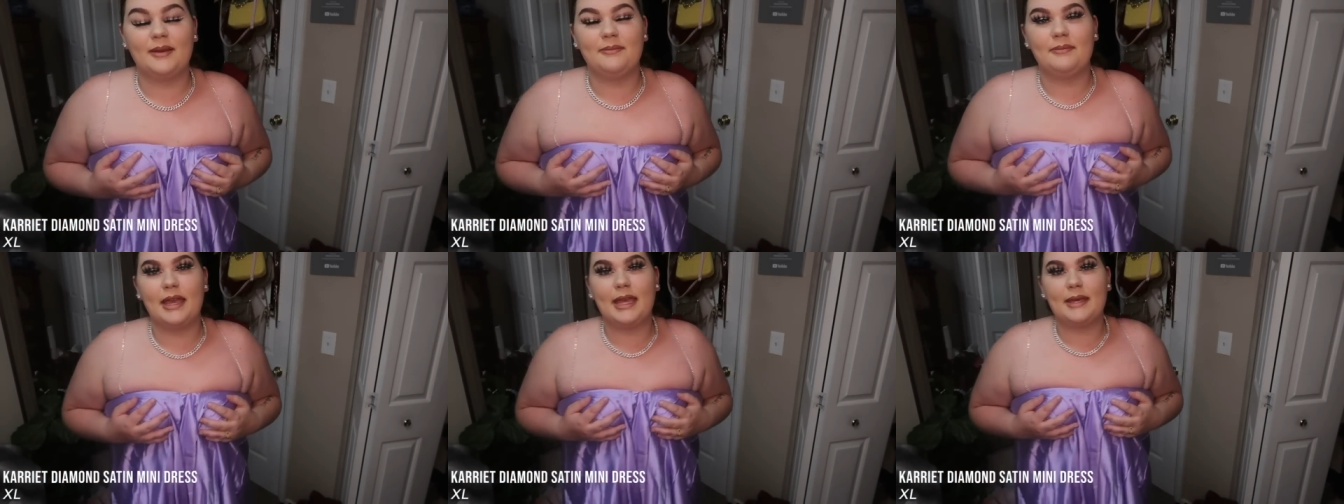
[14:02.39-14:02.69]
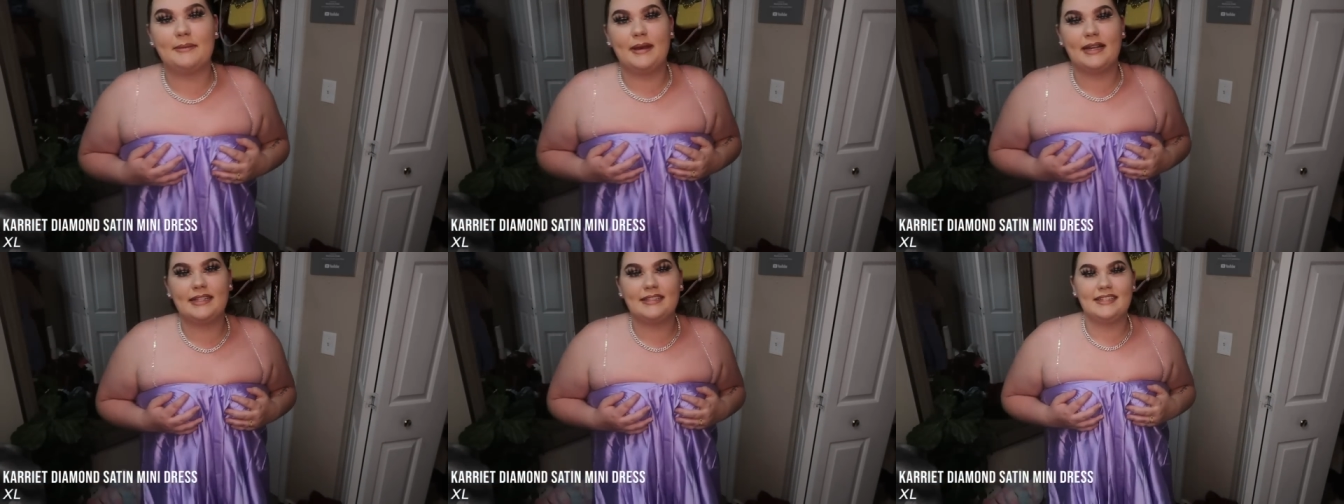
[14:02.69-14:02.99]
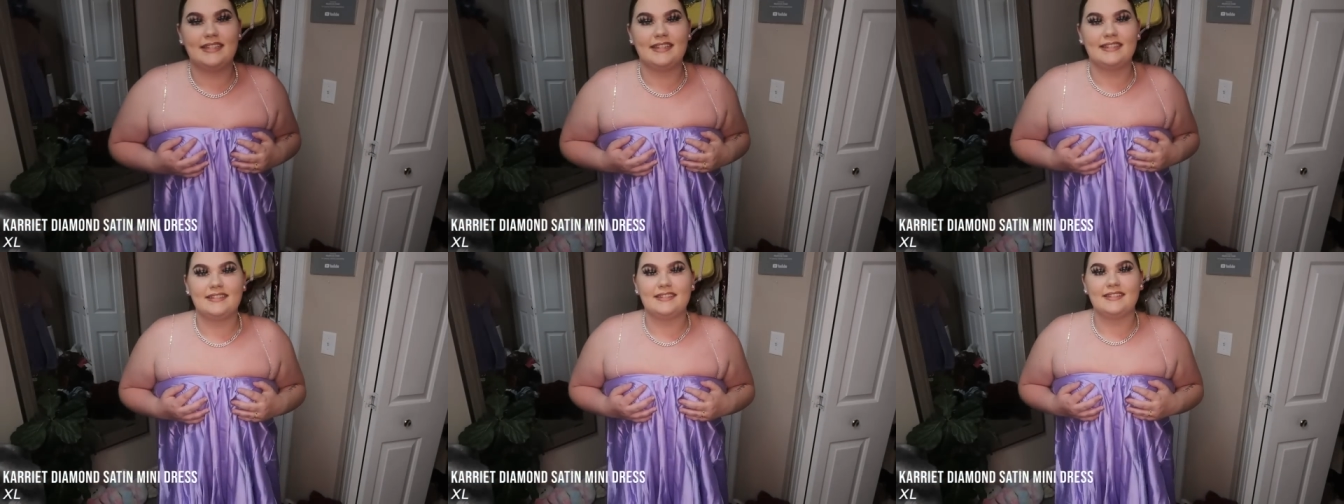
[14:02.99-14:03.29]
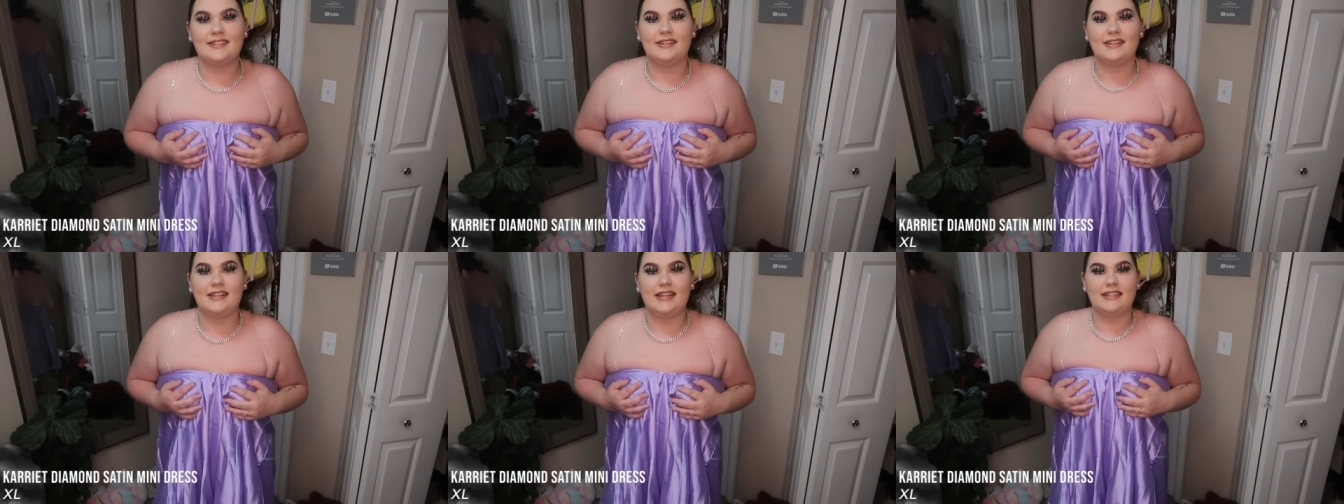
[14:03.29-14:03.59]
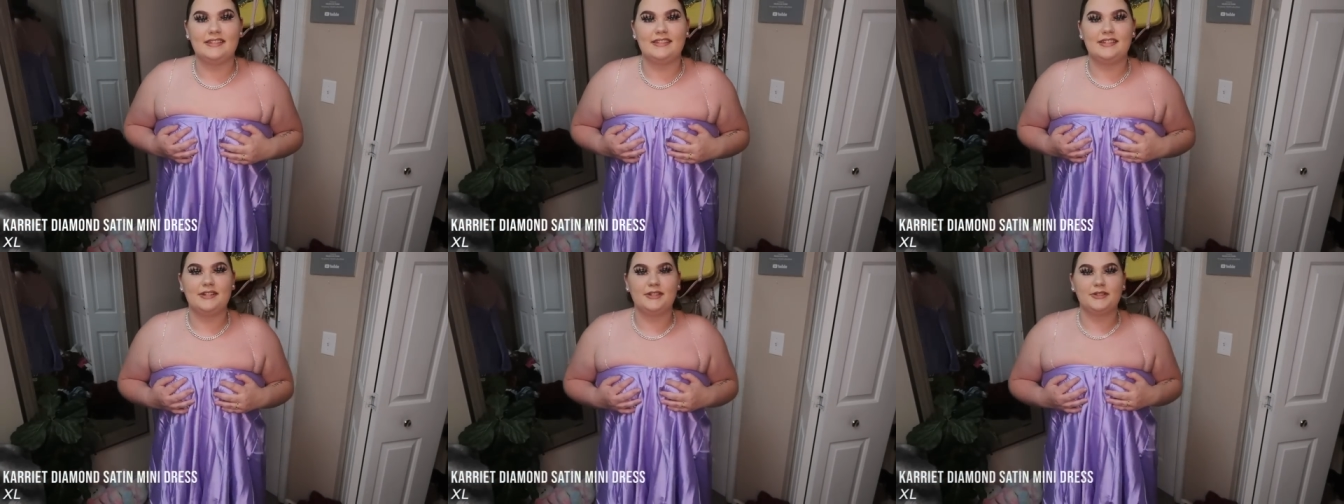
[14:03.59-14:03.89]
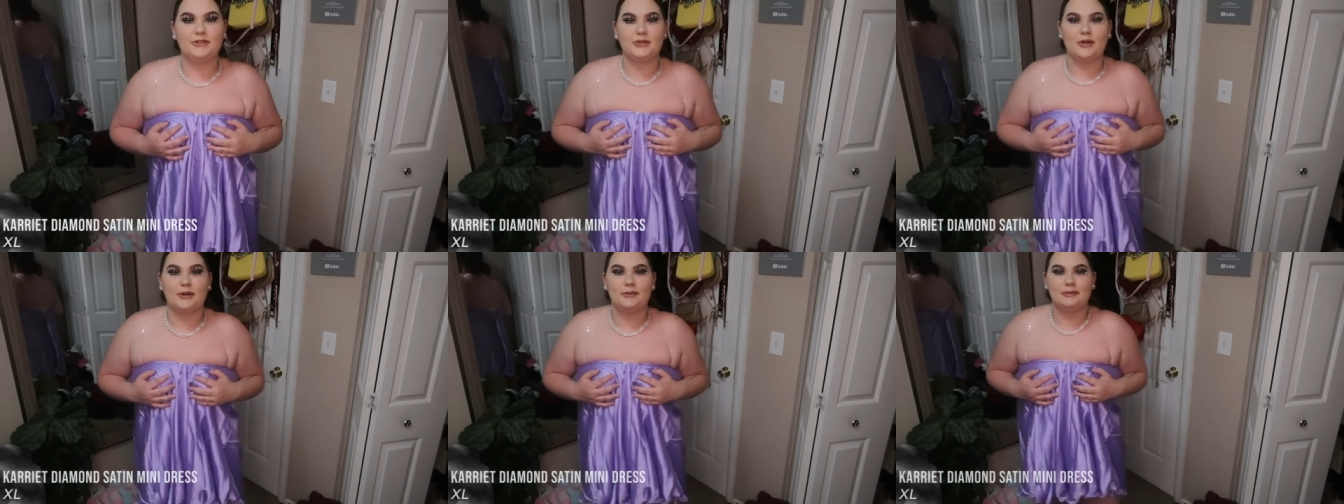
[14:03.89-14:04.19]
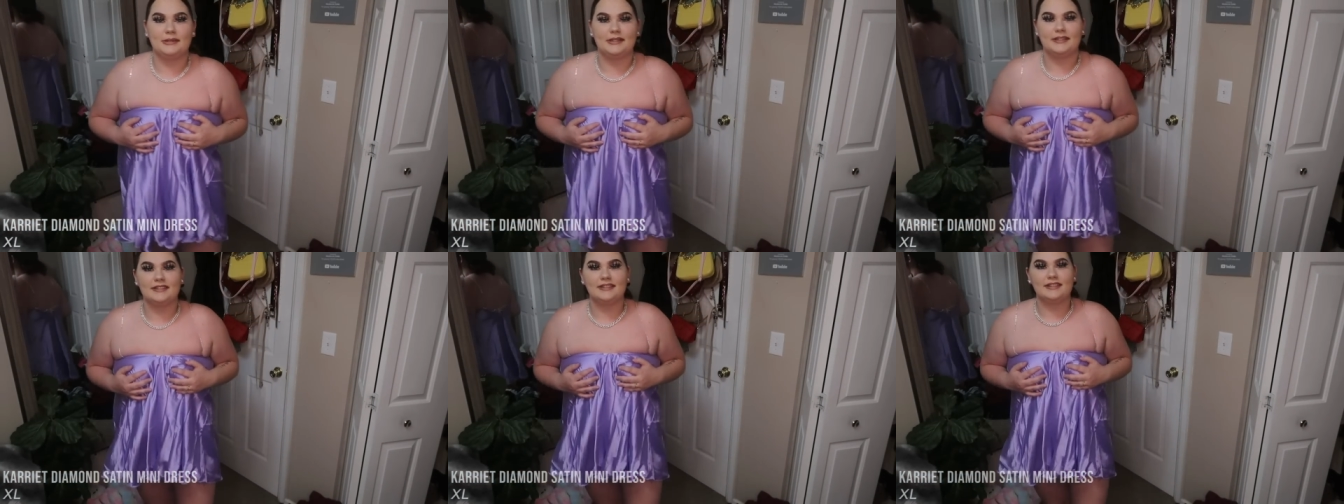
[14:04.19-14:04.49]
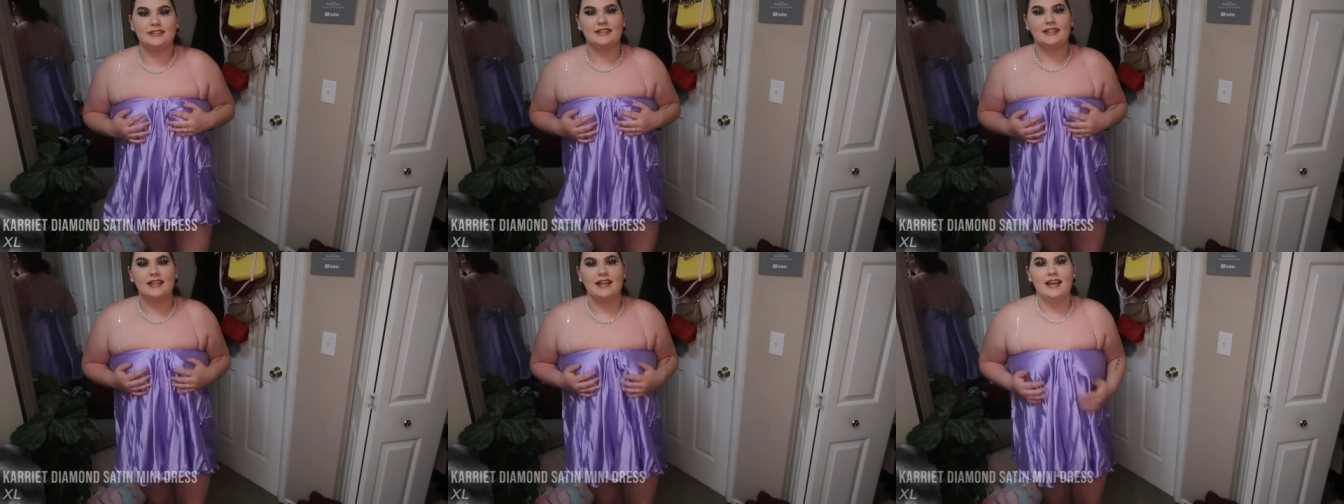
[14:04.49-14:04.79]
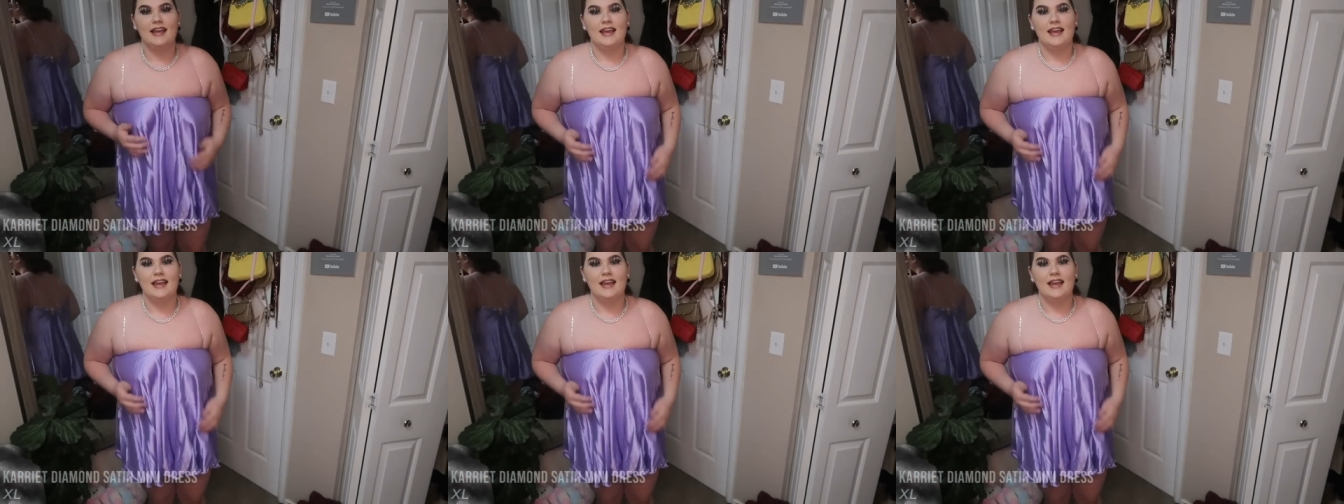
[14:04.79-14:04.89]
making my tits look like tear droplets.